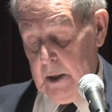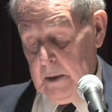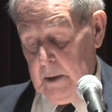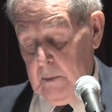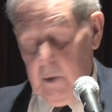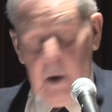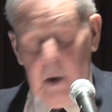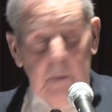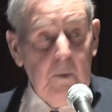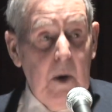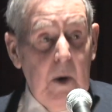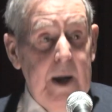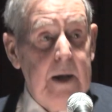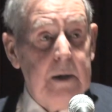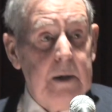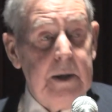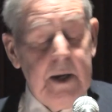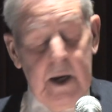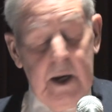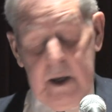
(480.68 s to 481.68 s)
one way
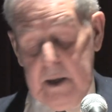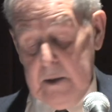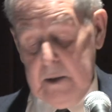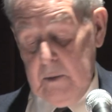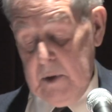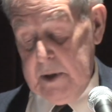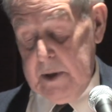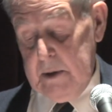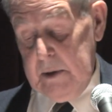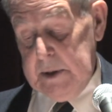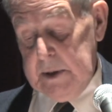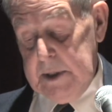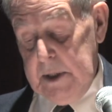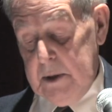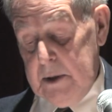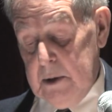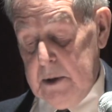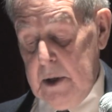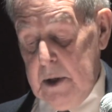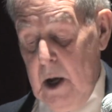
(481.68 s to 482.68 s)
or the other whether it
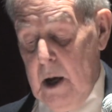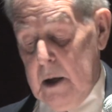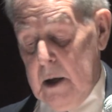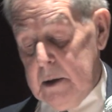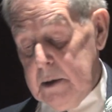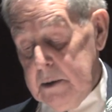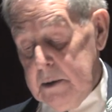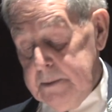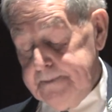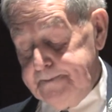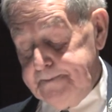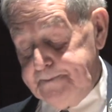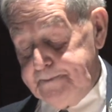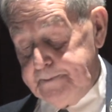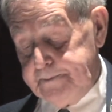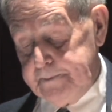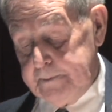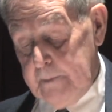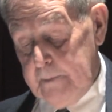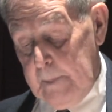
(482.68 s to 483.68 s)
did or not.
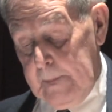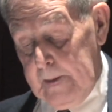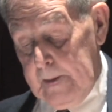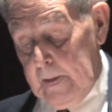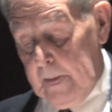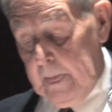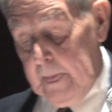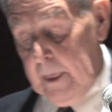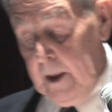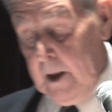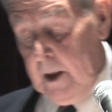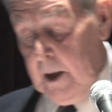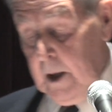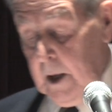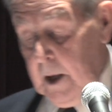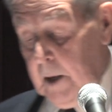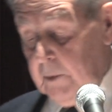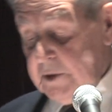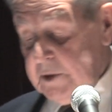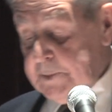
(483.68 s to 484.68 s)

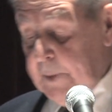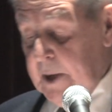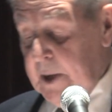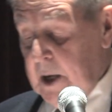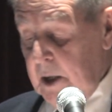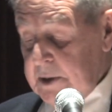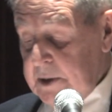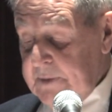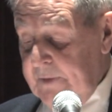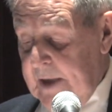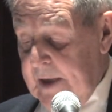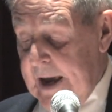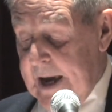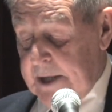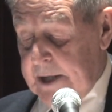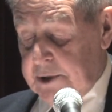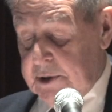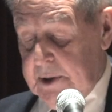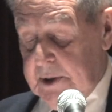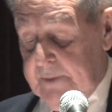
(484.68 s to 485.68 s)
It was because of the
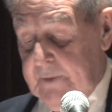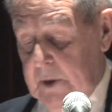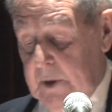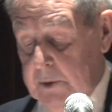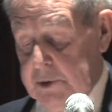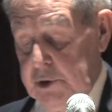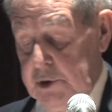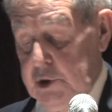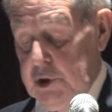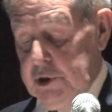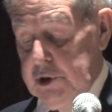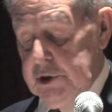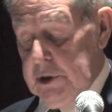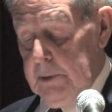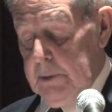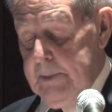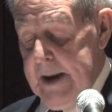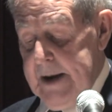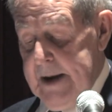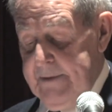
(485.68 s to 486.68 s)
action of those
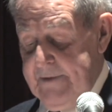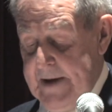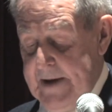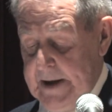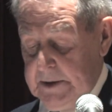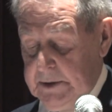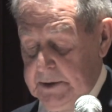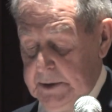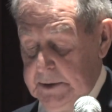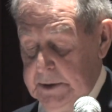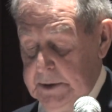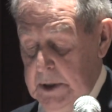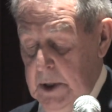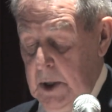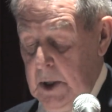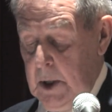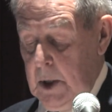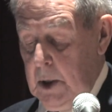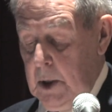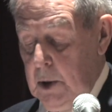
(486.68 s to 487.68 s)
Churchill benefactors
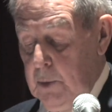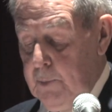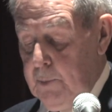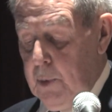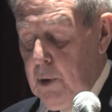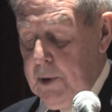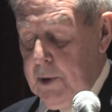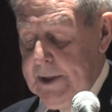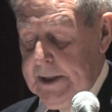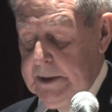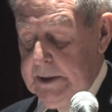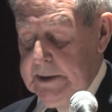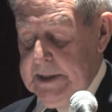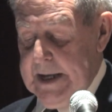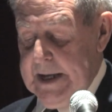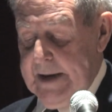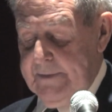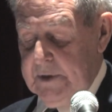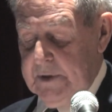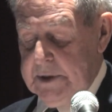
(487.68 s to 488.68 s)
who bought it and
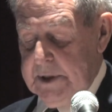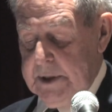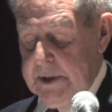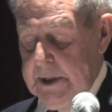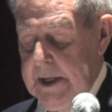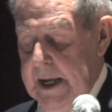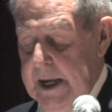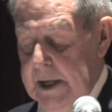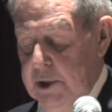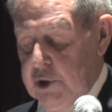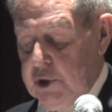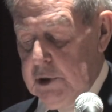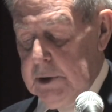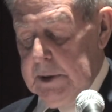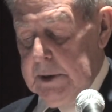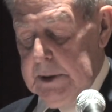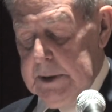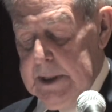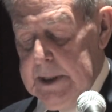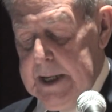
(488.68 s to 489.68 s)
gave it to the
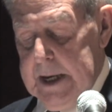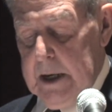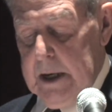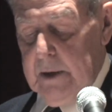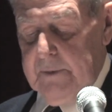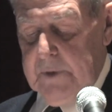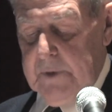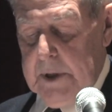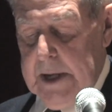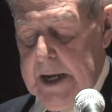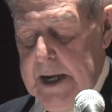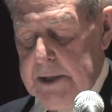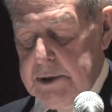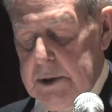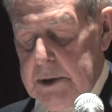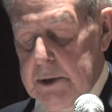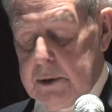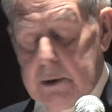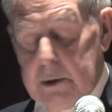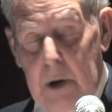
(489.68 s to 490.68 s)
nation in the care of the
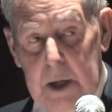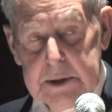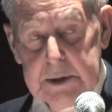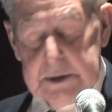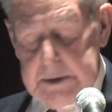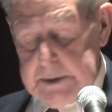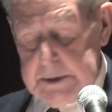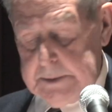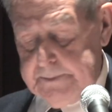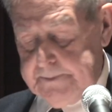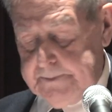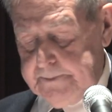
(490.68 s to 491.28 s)
National Trust.